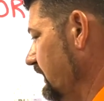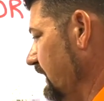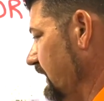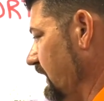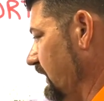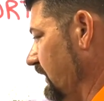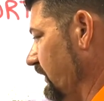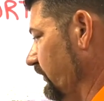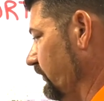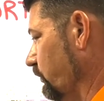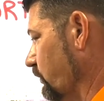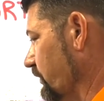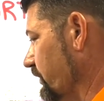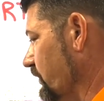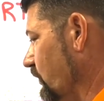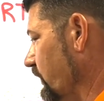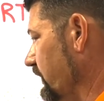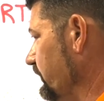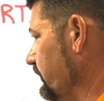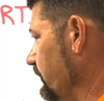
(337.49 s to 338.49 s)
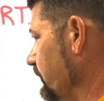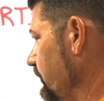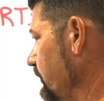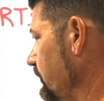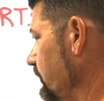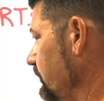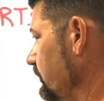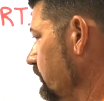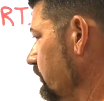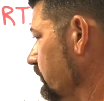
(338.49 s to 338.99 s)
is we're going
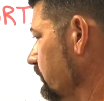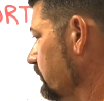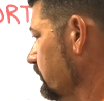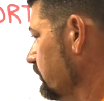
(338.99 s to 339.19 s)
to,